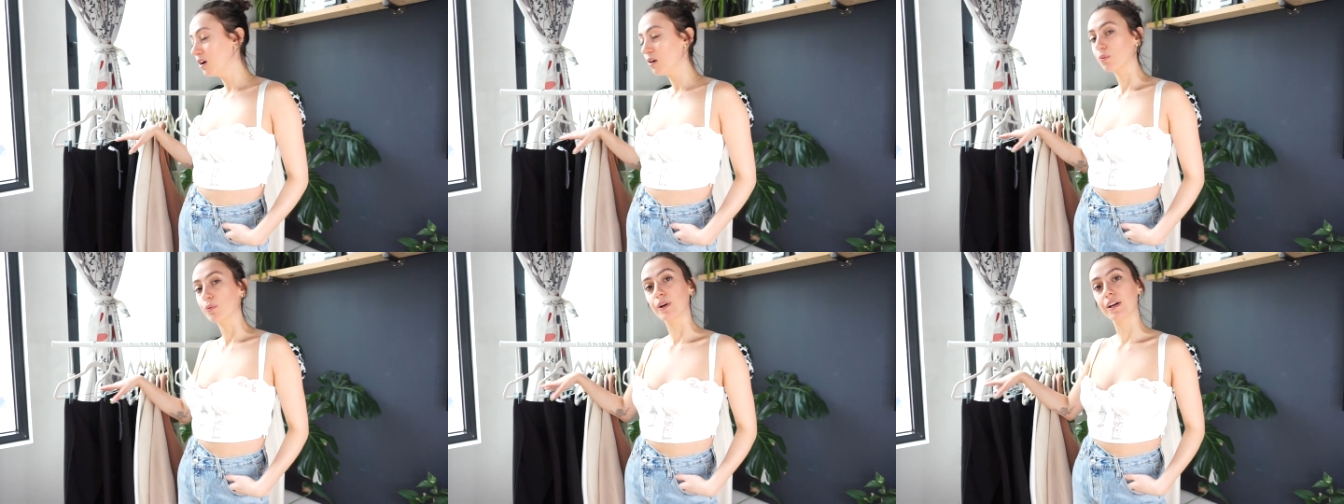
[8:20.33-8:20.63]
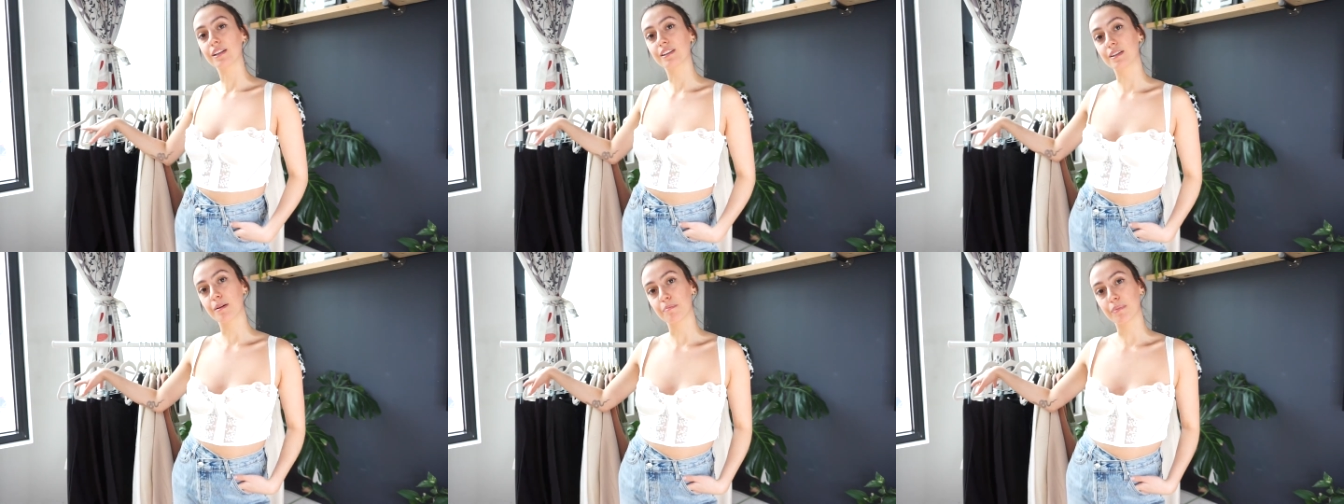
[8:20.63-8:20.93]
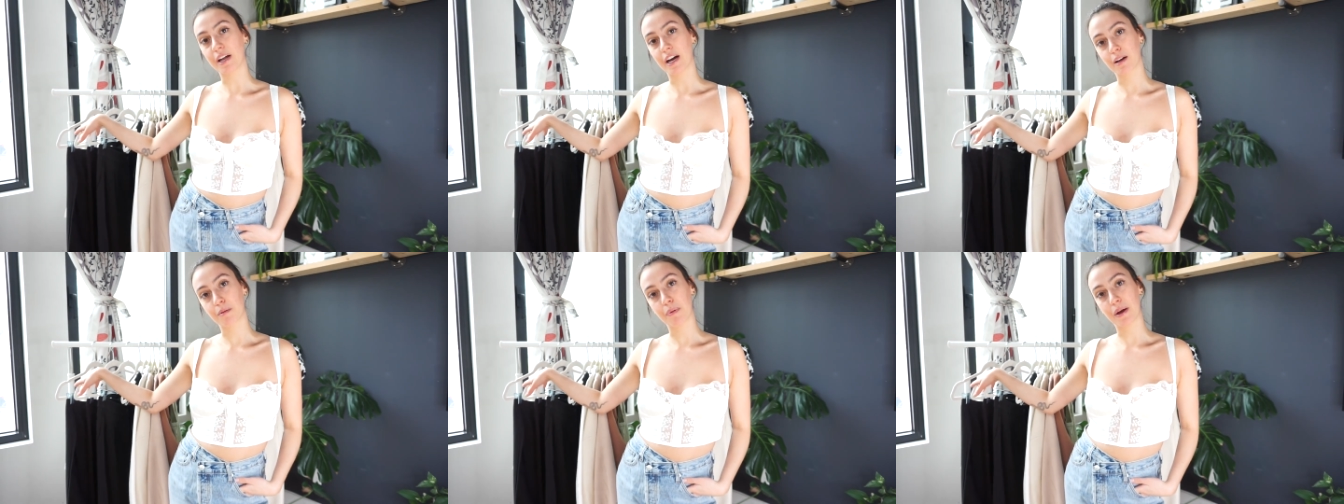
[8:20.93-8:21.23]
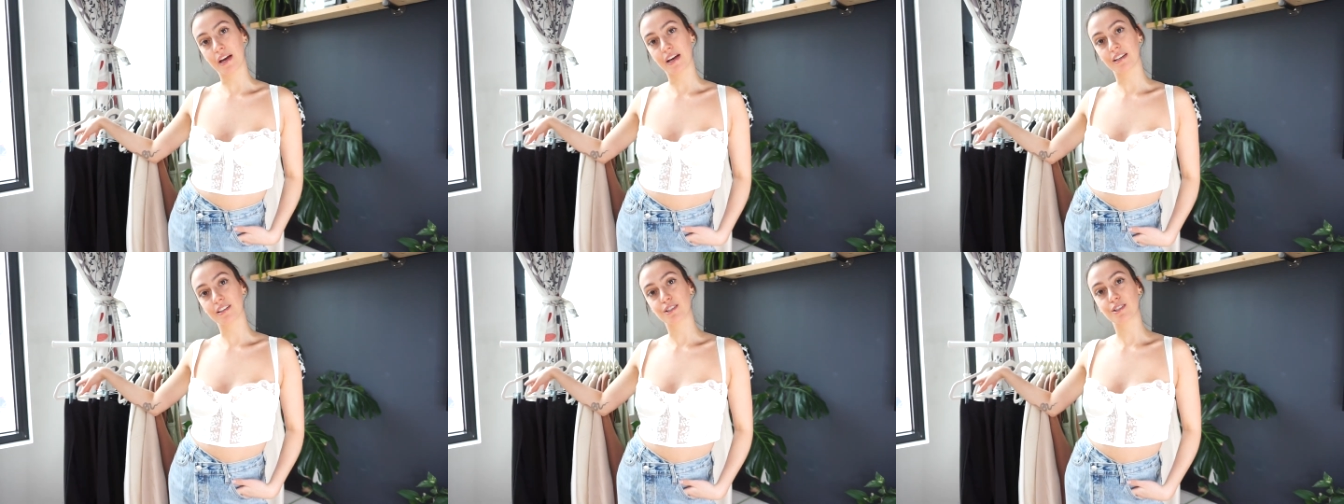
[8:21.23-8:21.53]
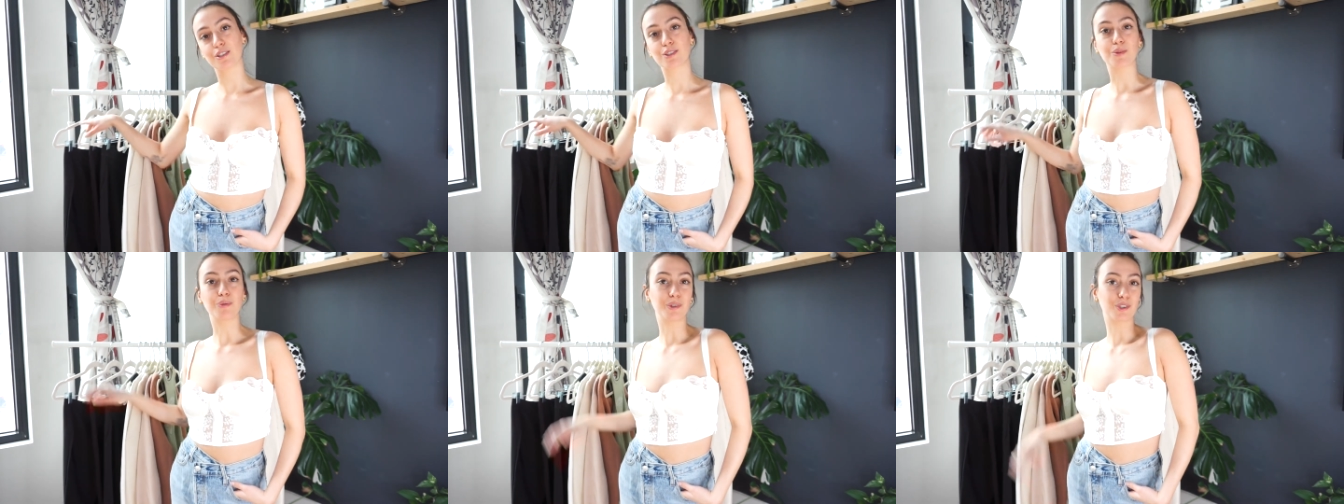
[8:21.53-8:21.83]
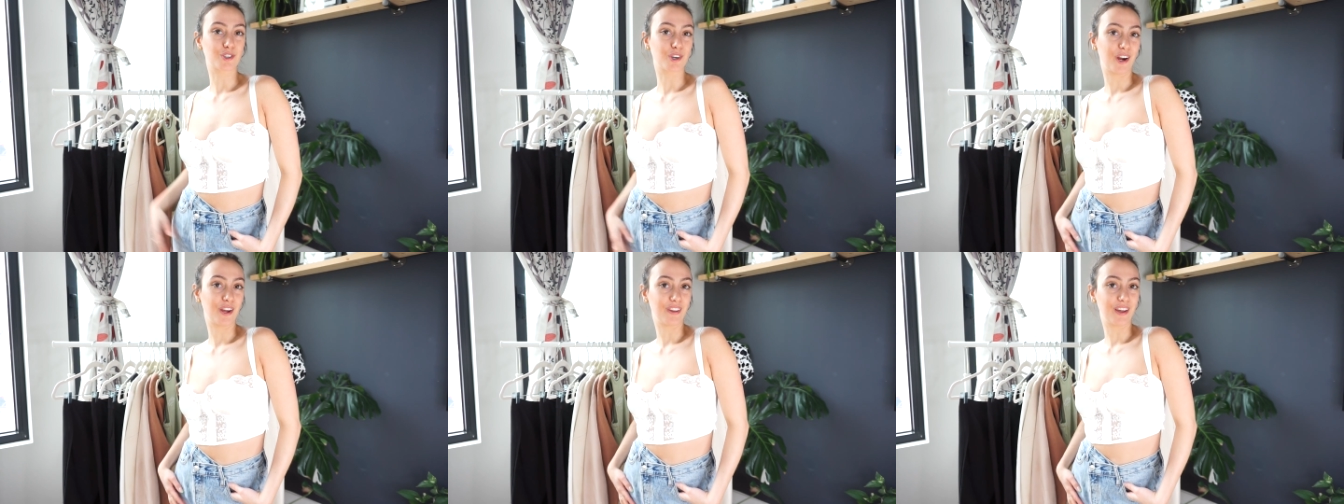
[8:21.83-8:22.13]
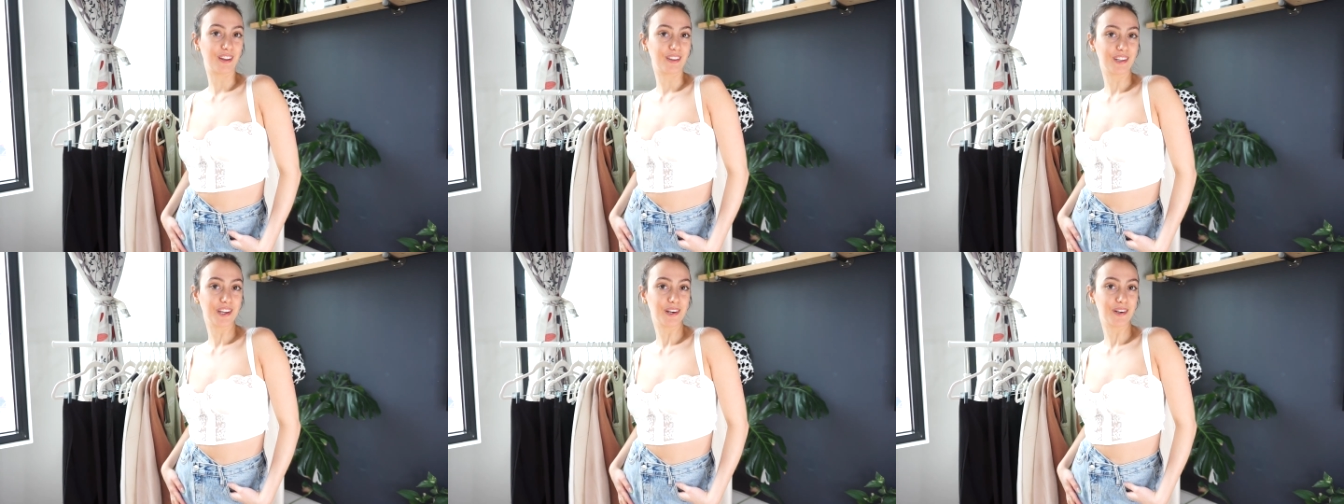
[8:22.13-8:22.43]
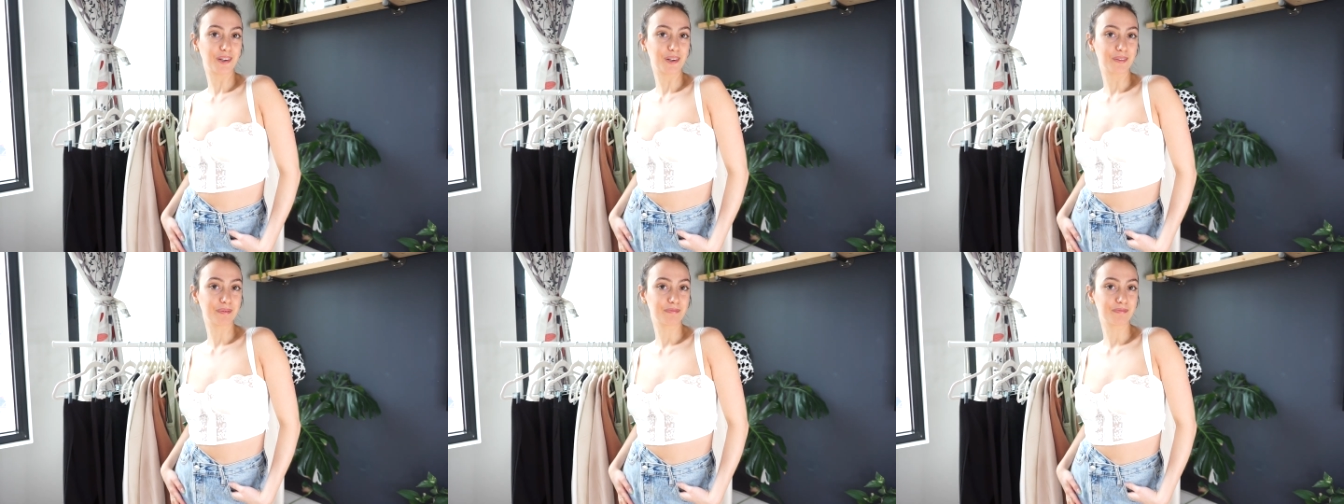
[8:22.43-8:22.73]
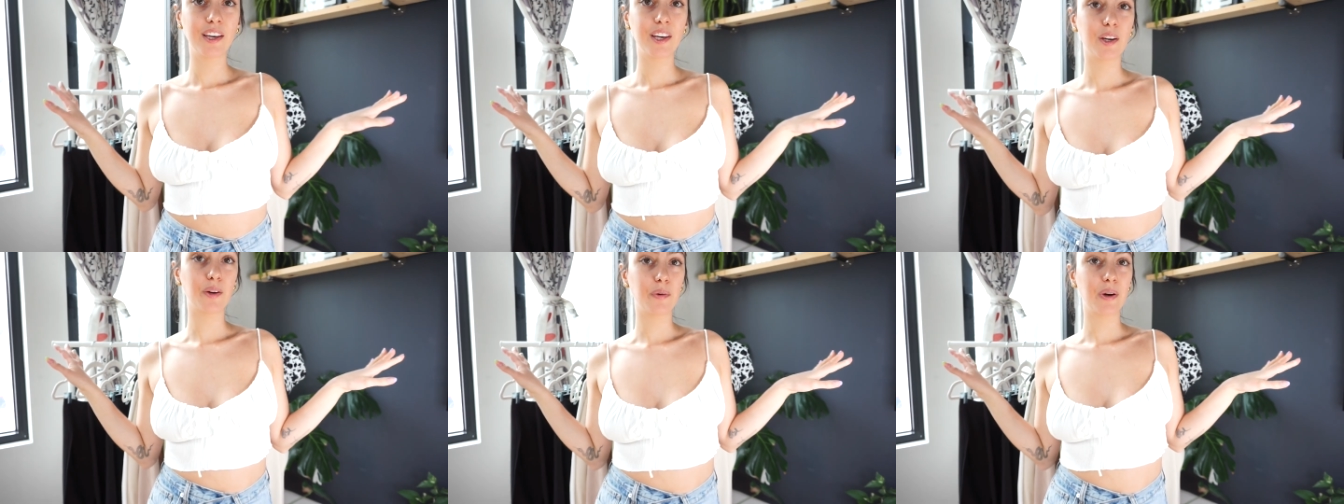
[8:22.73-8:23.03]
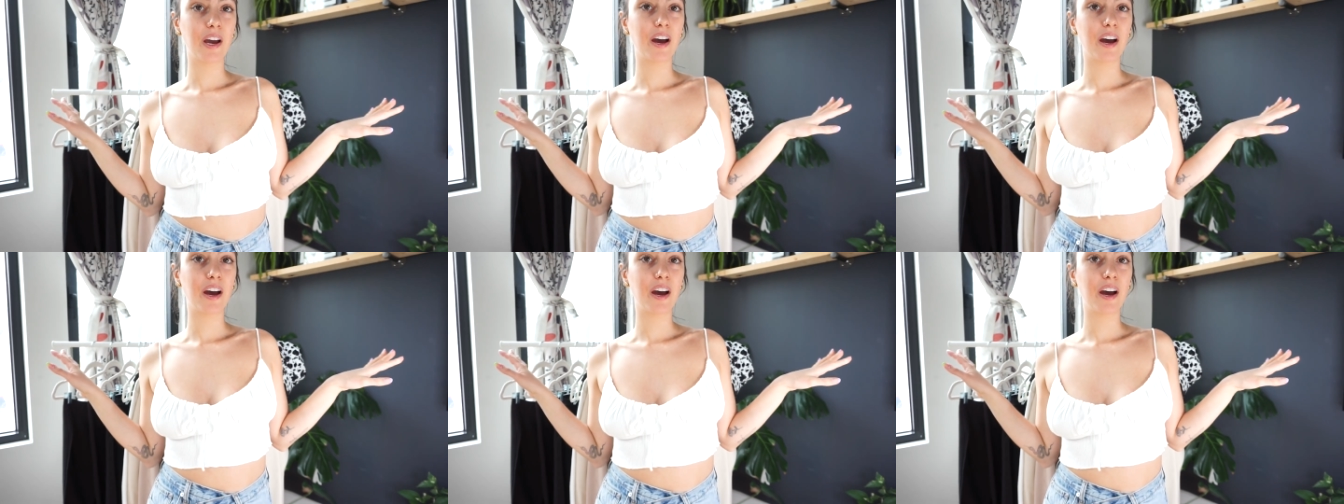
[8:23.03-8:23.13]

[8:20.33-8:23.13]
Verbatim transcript: with black pants. So we'll try that later. Here we